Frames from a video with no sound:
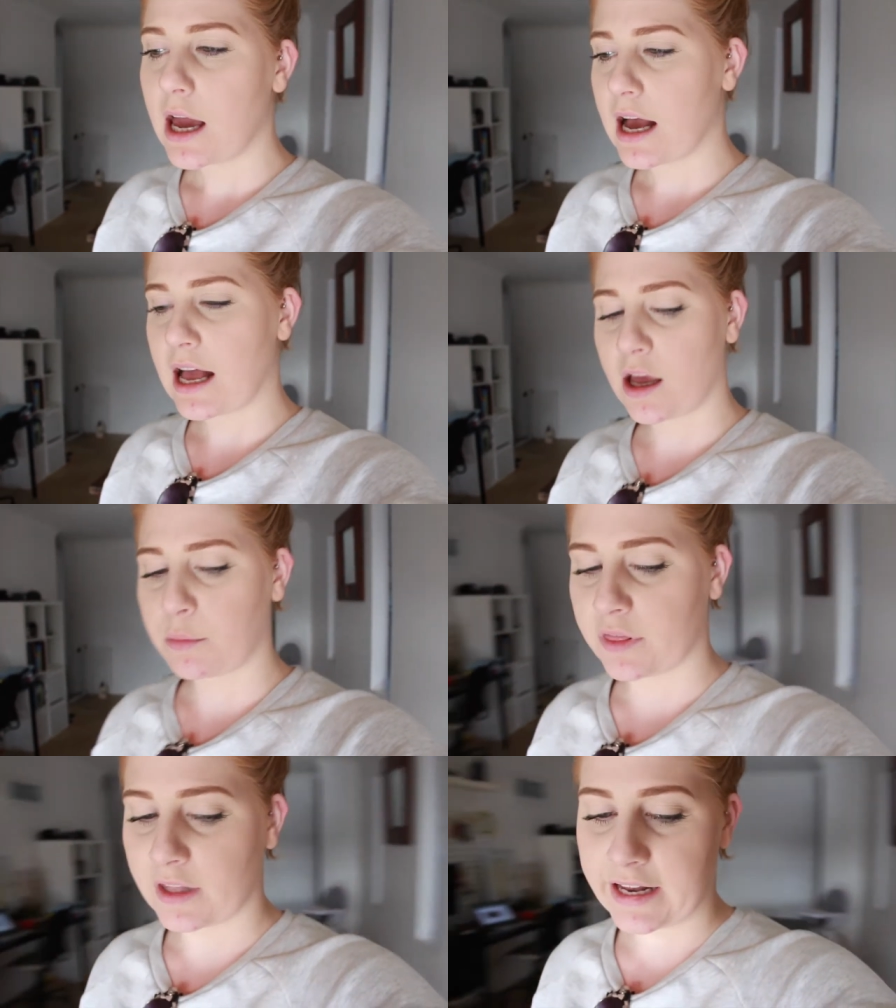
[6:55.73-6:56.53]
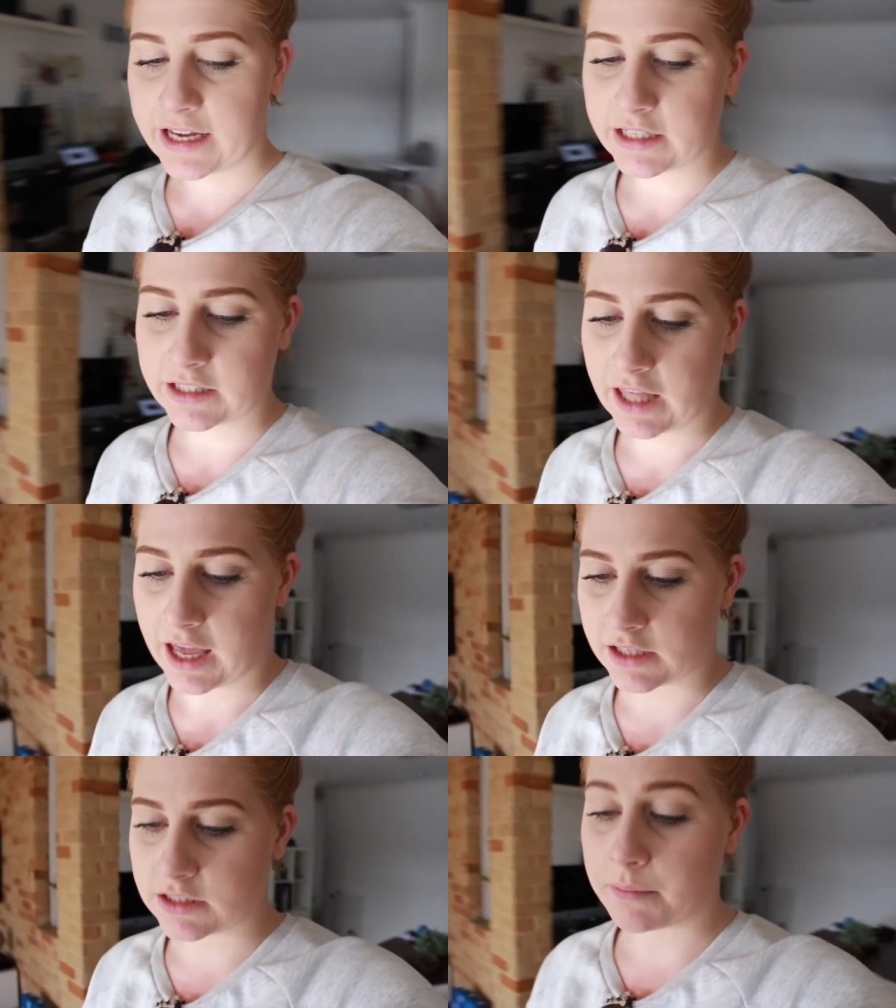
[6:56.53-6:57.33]
Um, the lady
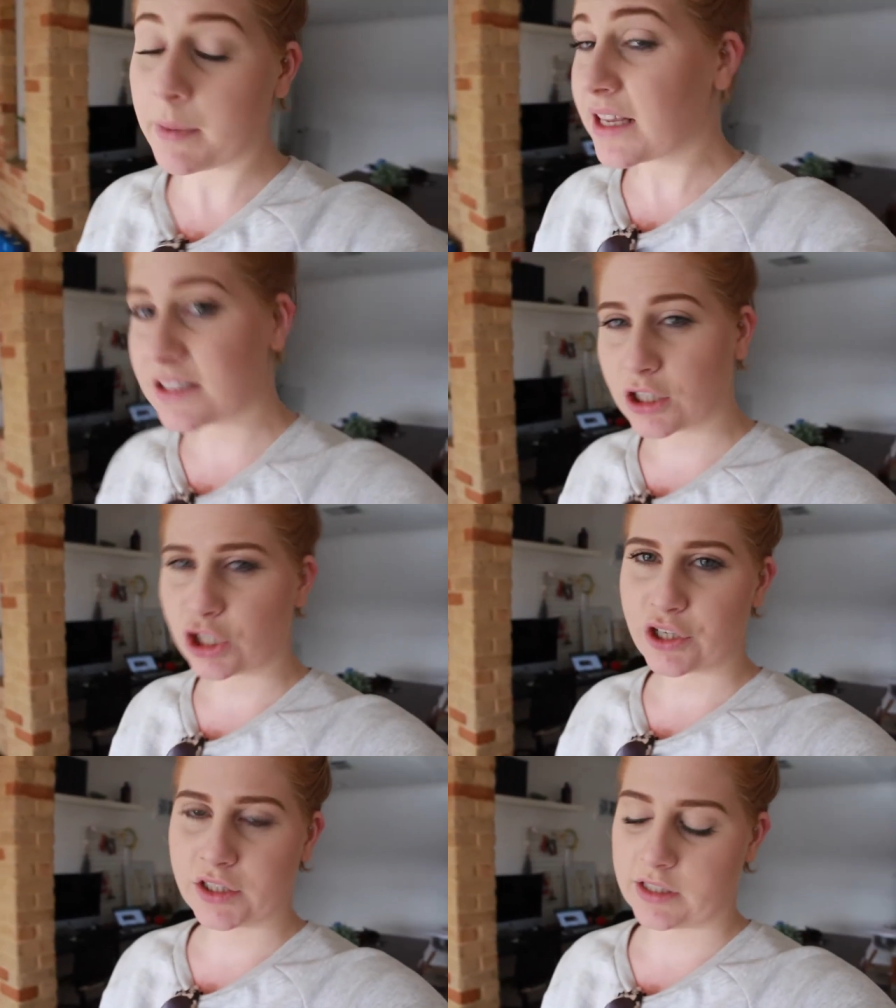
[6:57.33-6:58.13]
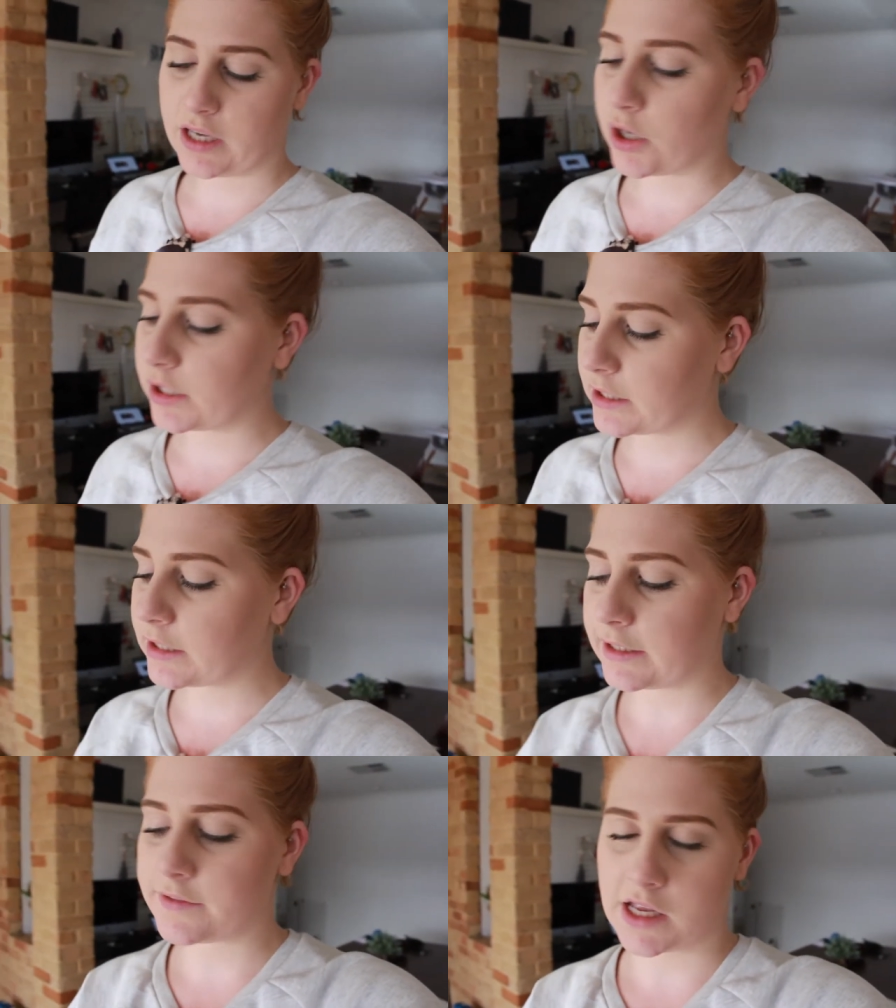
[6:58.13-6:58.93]
that makes the clothes only
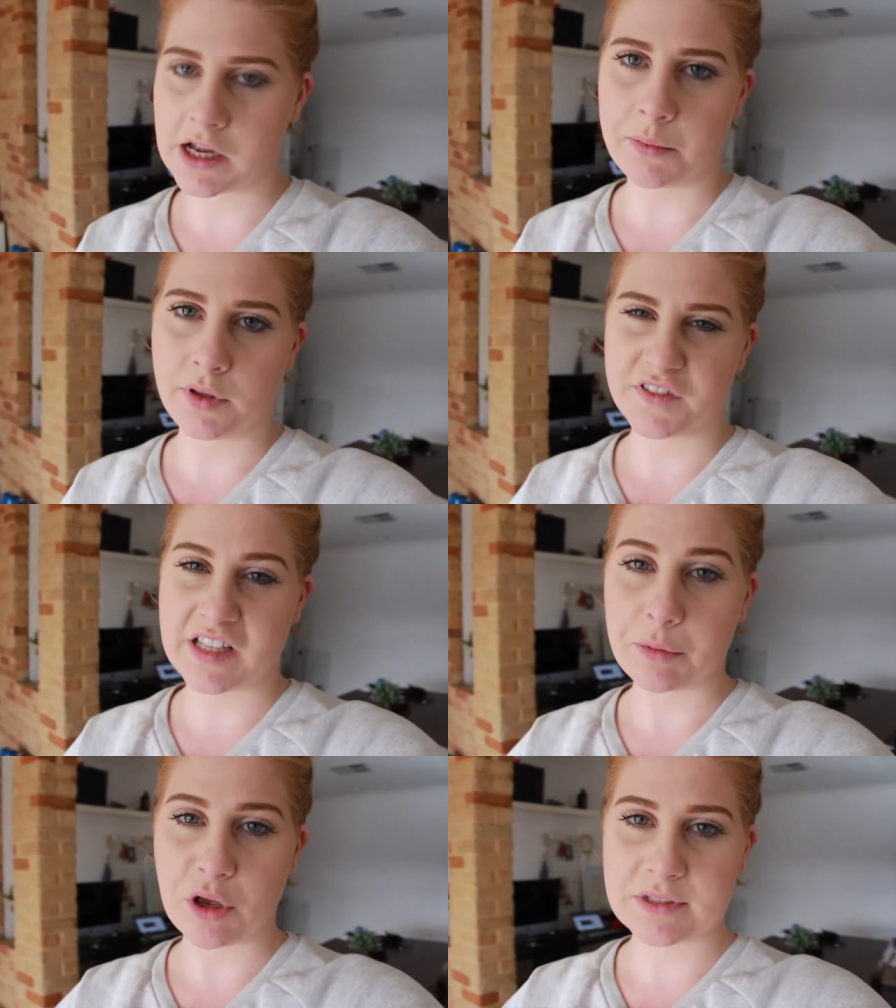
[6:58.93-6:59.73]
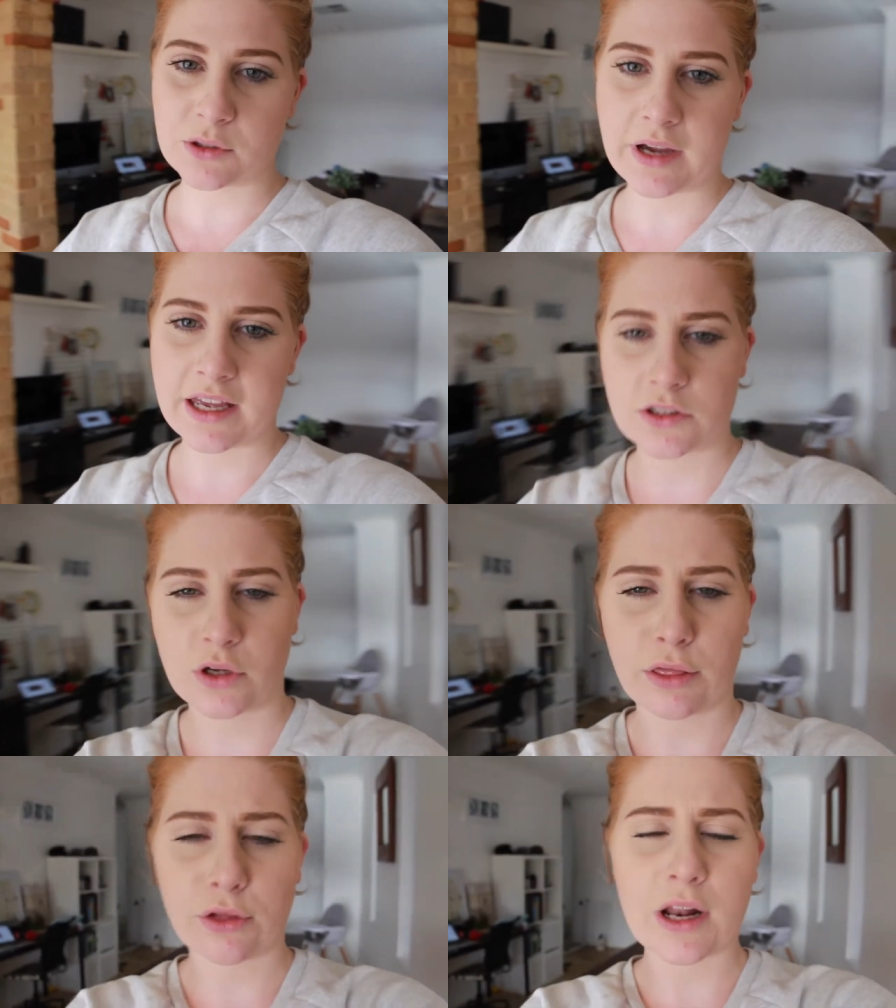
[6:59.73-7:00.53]
lives a couple of suburbs away, so
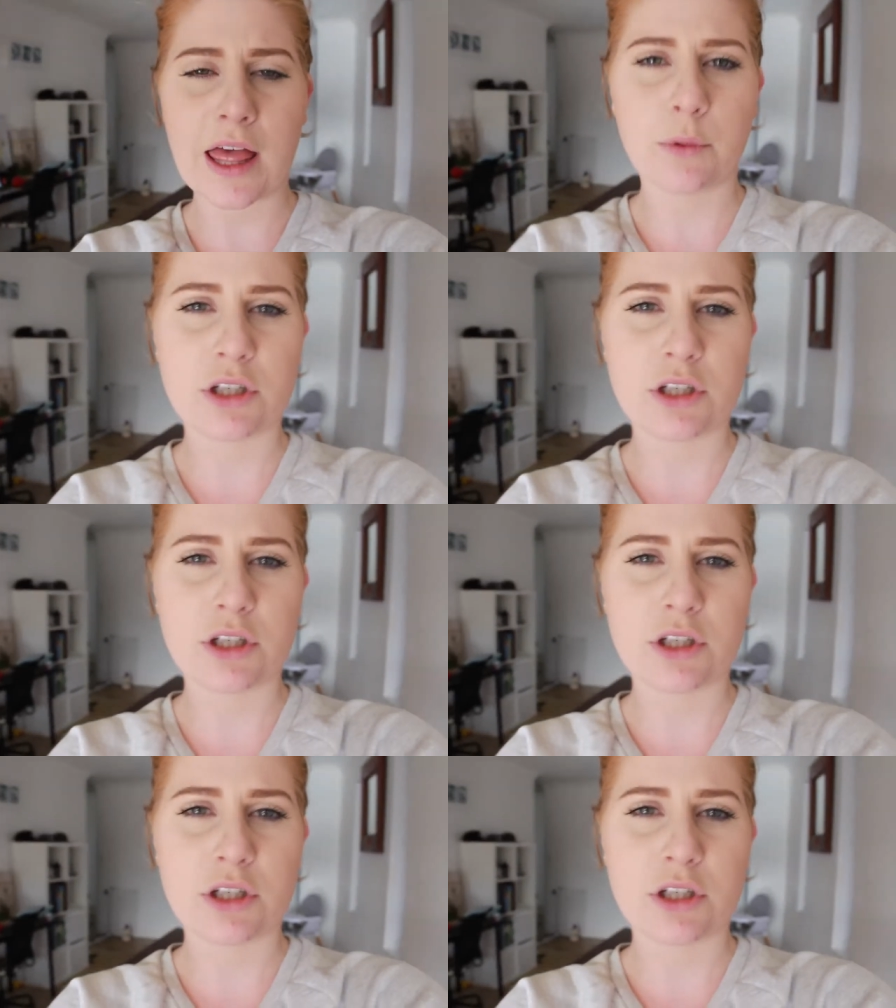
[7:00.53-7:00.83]
I thought I